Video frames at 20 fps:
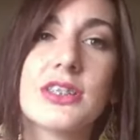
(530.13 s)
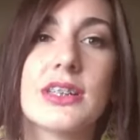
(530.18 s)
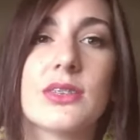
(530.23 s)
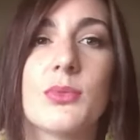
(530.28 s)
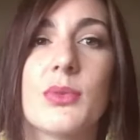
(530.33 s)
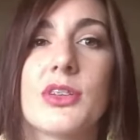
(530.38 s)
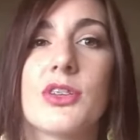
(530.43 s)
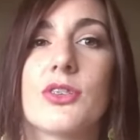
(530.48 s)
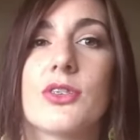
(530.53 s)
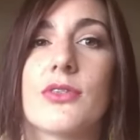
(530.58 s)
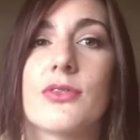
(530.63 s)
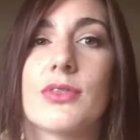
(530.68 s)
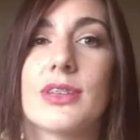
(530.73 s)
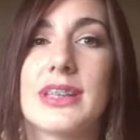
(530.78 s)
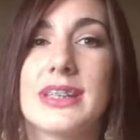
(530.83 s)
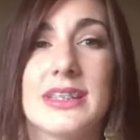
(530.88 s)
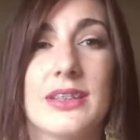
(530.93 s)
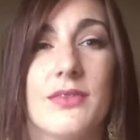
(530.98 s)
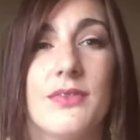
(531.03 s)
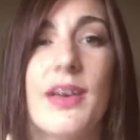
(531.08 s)
That's when you're
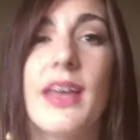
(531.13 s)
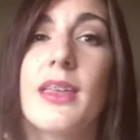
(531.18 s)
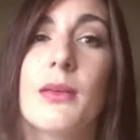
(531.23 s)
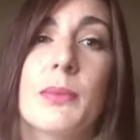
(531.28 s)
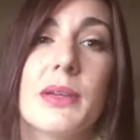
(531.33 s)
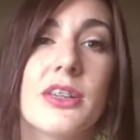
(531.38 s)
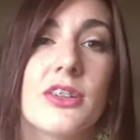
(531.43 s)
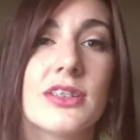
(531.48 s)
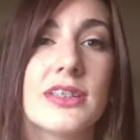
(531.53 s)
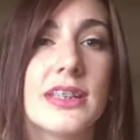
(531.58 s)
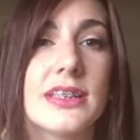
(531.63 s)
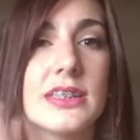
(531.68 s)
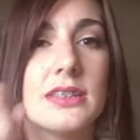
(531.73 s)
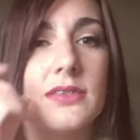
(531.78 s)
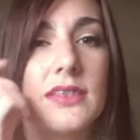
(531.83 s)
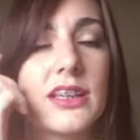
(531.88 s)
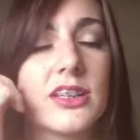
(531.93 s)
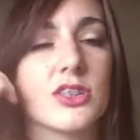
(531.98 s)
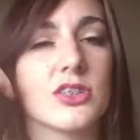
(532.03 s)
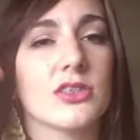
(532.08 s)
really developing your sense of
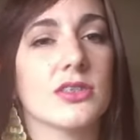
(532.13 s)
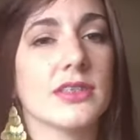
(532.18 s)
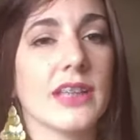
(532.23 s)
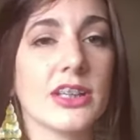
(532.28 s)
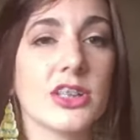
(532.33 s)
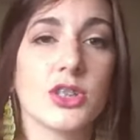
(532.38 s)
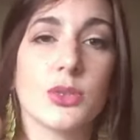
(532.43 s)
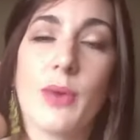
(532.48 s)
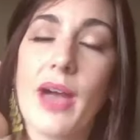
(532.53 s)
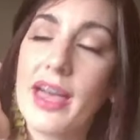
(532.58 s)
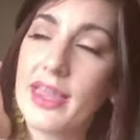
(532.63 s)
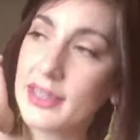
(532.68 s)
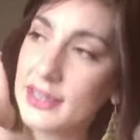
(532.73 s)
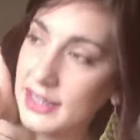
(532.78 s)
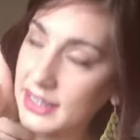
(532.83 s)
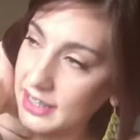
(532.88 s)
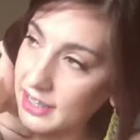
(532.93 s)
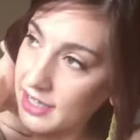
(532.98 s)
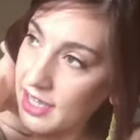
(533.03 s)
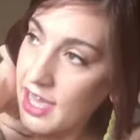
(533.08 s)

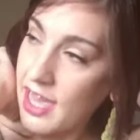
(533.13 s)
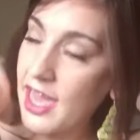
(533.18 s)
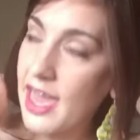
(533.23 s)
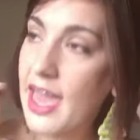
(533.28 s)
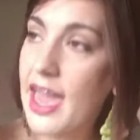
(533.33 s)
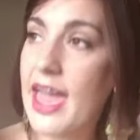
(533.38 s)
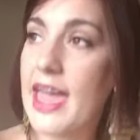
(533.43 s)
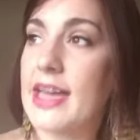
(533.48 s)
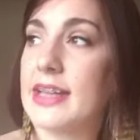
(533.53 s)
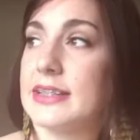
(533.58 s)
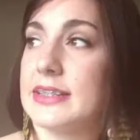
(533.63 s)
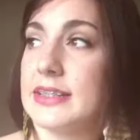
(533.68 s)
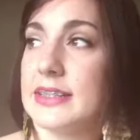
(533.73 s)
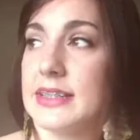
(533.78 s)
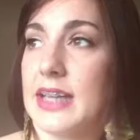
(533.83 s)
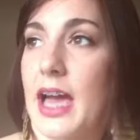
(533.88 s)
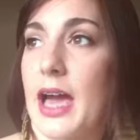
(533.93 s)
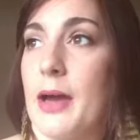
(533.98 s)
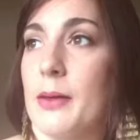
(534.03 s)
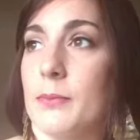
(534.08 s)
sexuality and
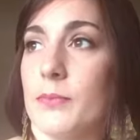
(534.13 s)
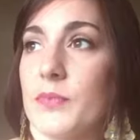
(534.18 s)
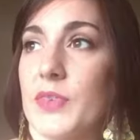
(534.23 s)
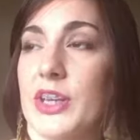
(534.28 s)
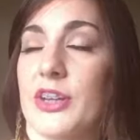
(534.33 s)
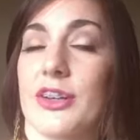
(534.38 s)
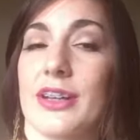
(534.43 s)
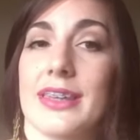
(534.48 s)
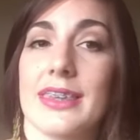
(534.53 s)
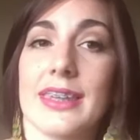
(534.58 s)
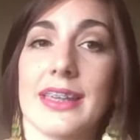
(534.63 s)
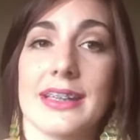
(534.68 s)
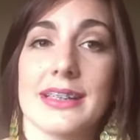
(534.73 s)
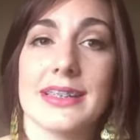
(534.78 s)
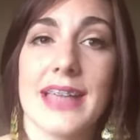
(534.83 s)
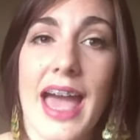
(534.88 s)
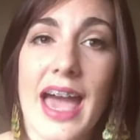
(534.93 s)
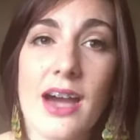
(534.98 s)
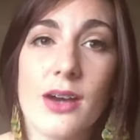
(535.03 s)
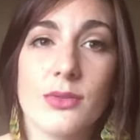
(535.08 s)
figuring things
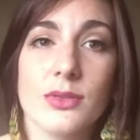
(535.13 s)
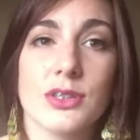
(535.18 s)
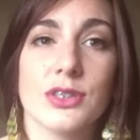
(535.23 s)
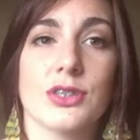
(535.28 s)
out.